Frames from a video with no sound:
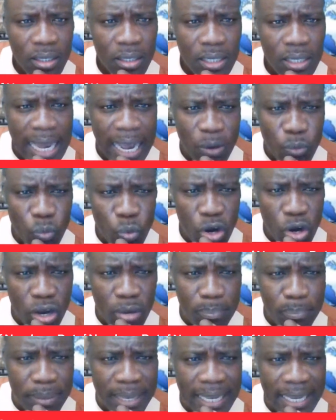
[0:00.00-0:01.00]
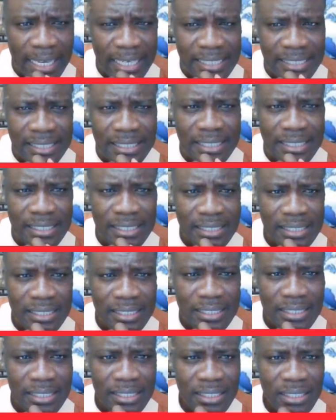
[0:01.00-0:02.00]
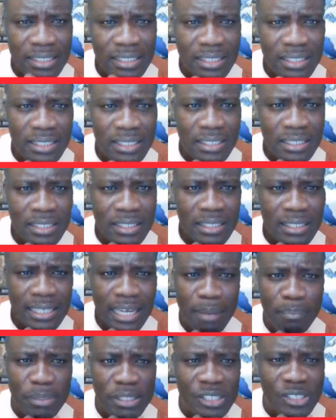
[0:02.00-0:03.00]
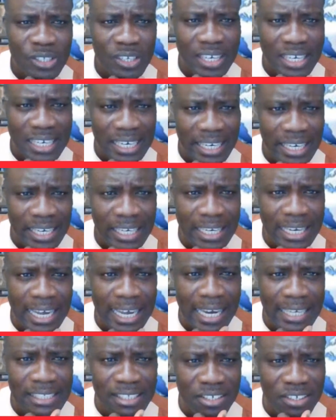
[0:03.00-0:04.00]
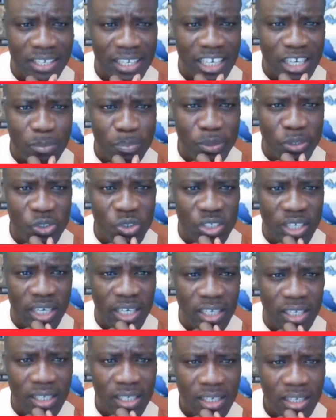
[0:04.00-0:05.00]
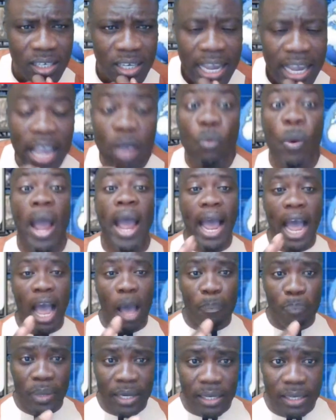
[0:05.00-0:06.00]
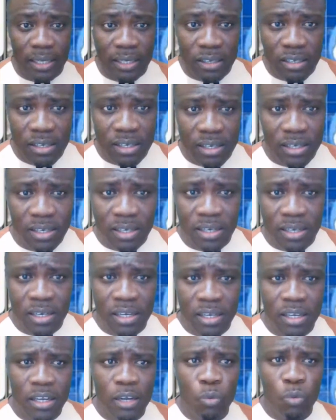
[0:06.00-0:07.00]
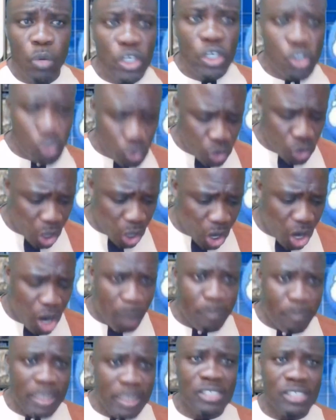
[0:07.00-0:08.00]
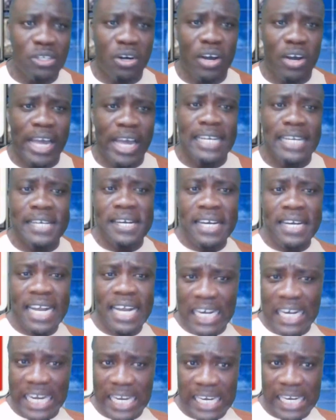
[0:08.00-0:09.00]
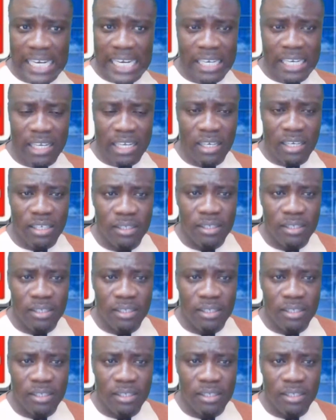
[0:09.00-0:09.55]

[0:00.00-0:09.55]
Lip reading: That world best. That Mr. Clean got 38%. And what happened? We saw Mr. Another Clean,